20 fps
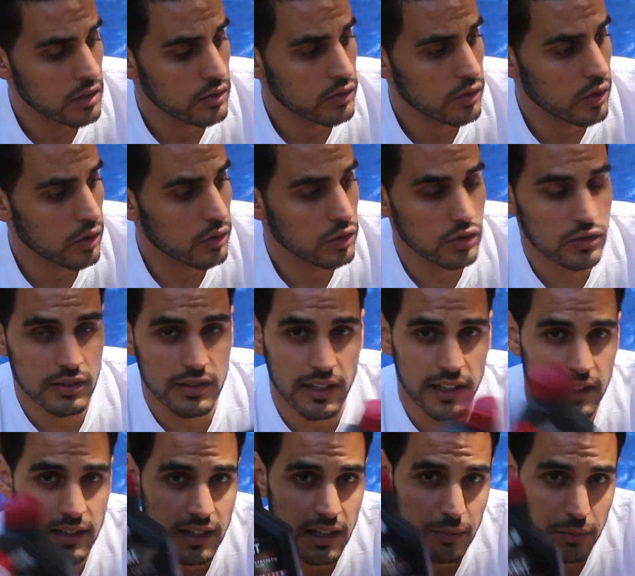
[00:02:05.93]
So just a
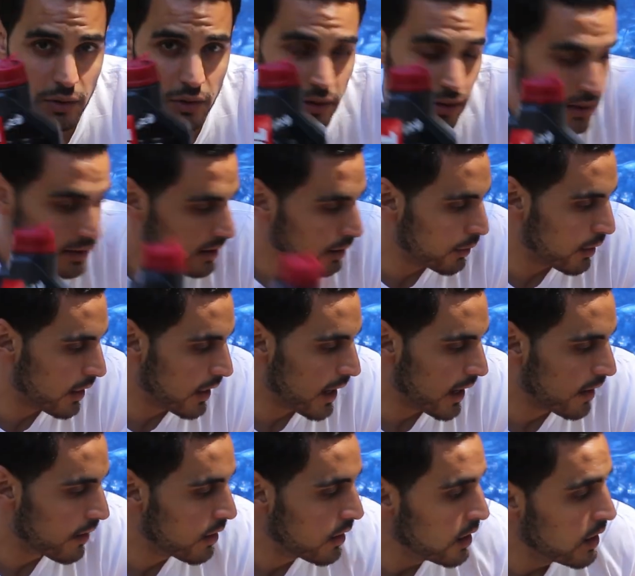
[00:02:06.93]
heads up, you'll need some of
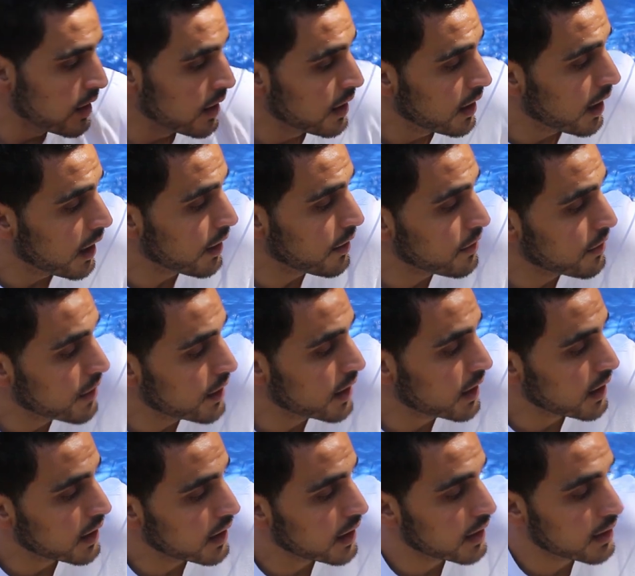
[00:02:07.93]
that. Other
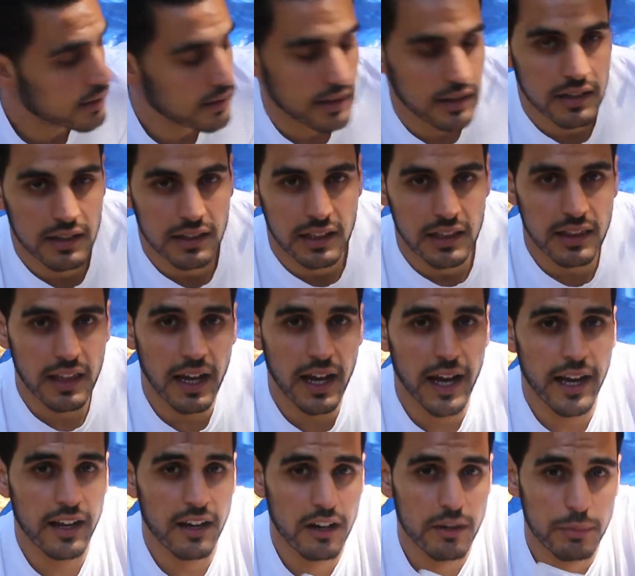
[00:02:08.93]
thing is you need the
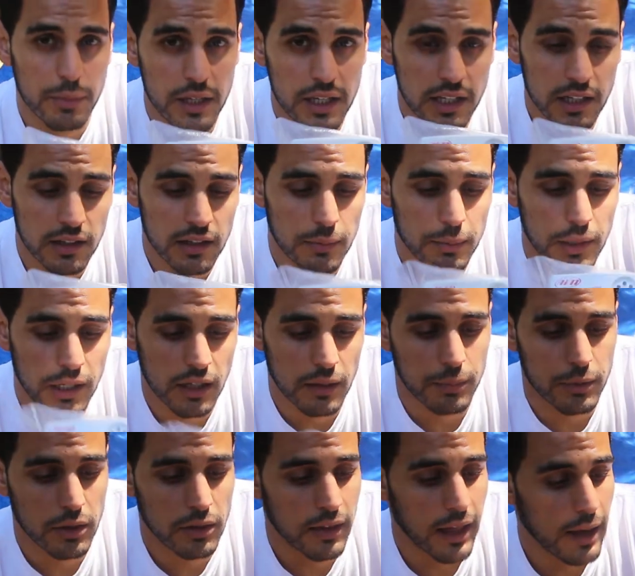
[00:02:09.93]
IR beacon to pick
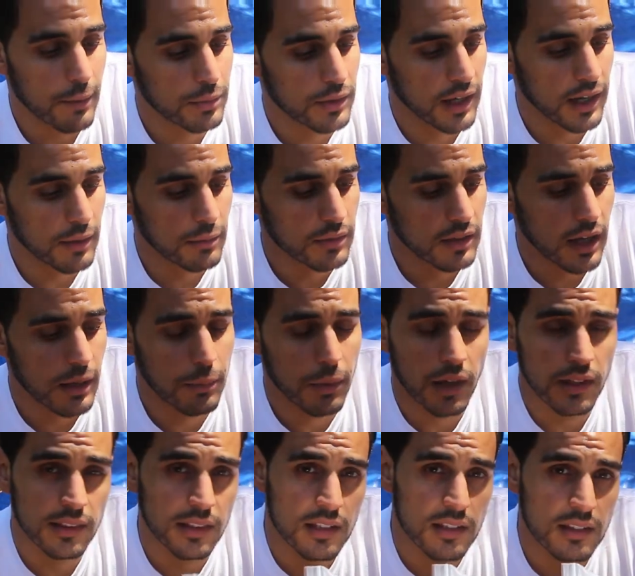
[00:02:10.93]
up your lap times. I
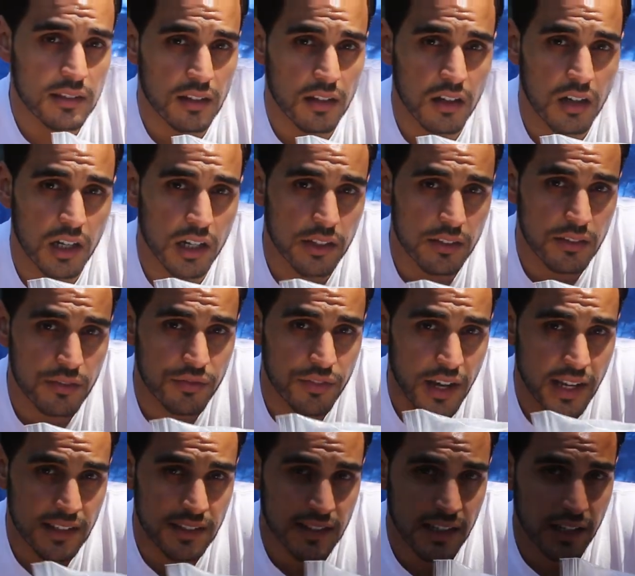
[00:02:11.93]
bought this on
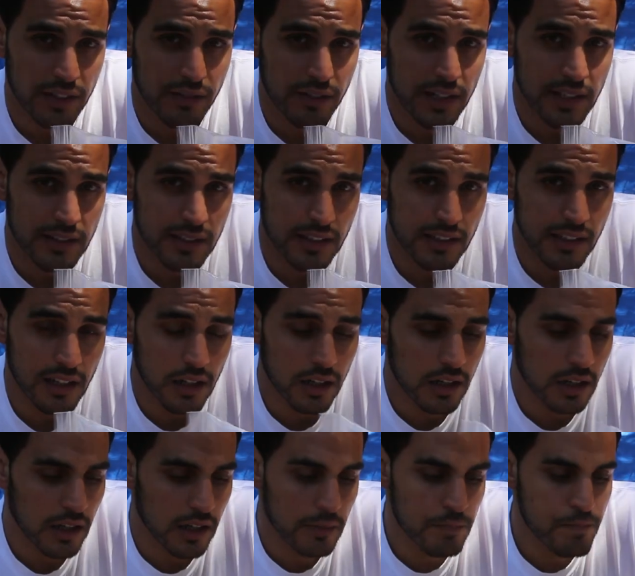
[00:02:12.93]

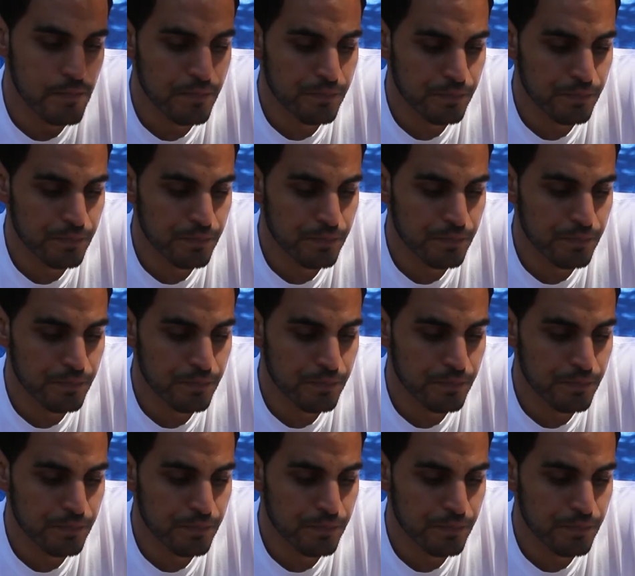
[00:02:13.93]
fastechracing.com.